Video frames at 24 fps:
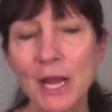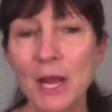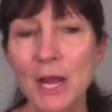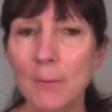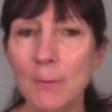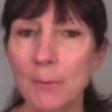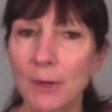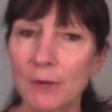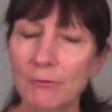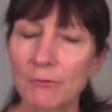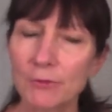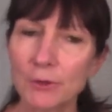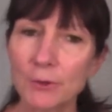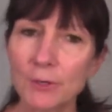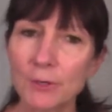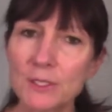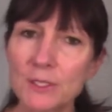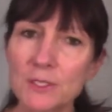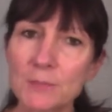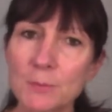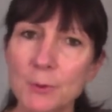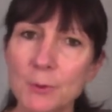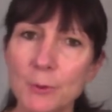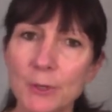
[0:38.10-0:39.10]
But if you're
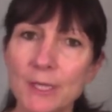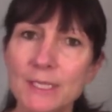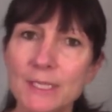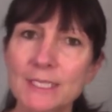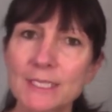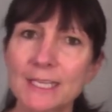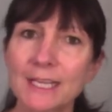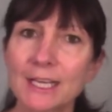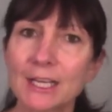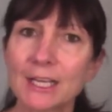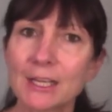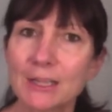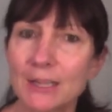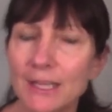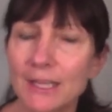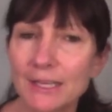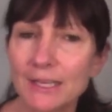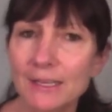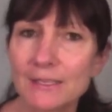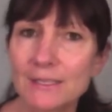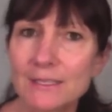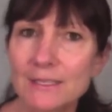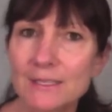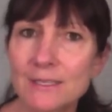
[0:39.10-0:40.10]
experiencing
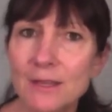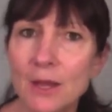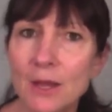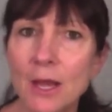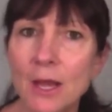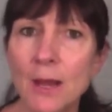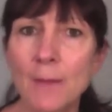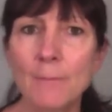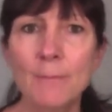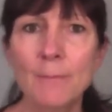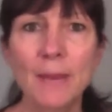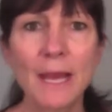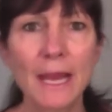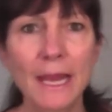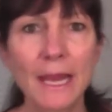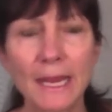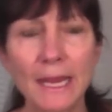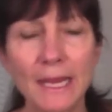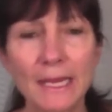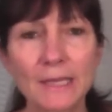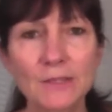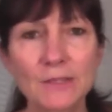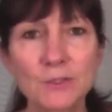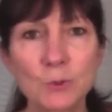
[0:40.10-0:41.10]
clicks,
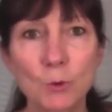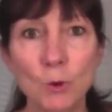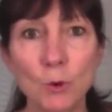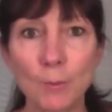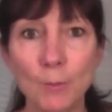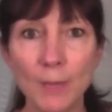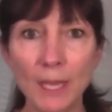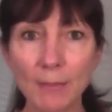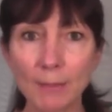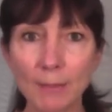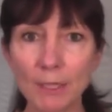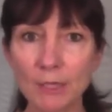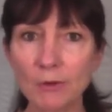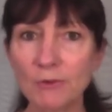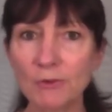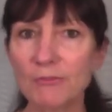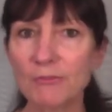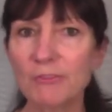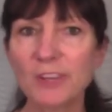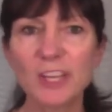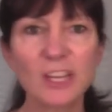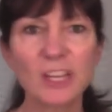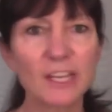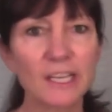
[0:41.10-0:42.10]
pains, or maybe you're
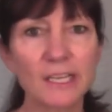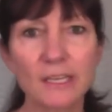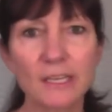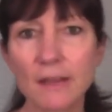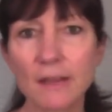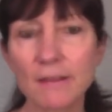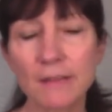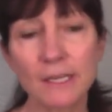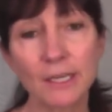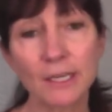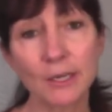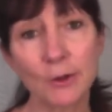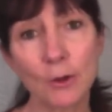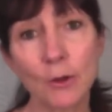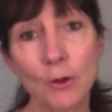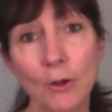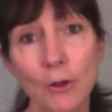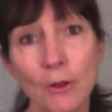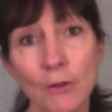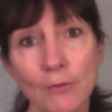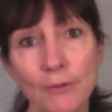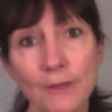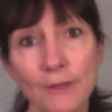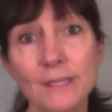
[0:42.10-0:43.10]
feeling nothing at
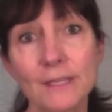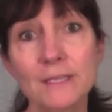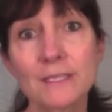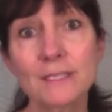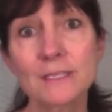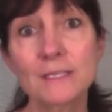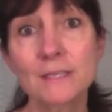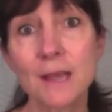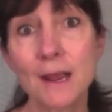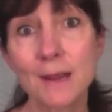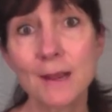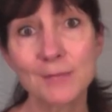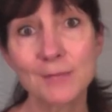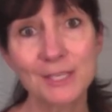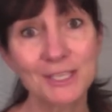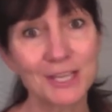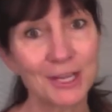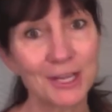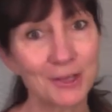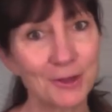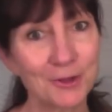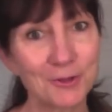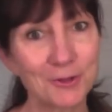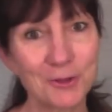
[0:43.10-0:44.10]
all, then it's time to
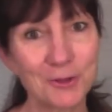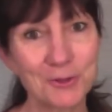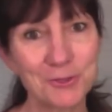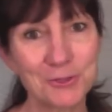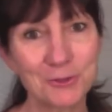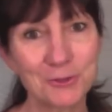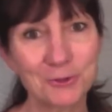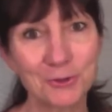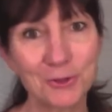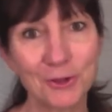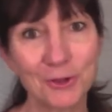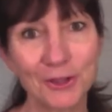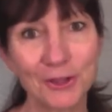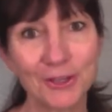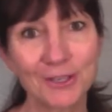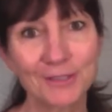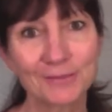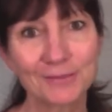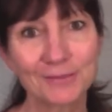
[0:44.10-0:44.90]
take a closer look.